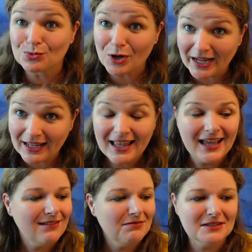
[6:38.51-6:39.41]
break.
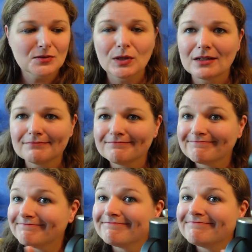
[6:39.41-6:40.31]
This one,
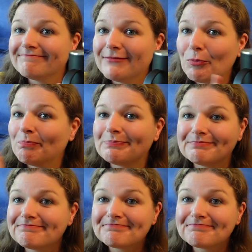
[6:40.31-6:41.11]
nope.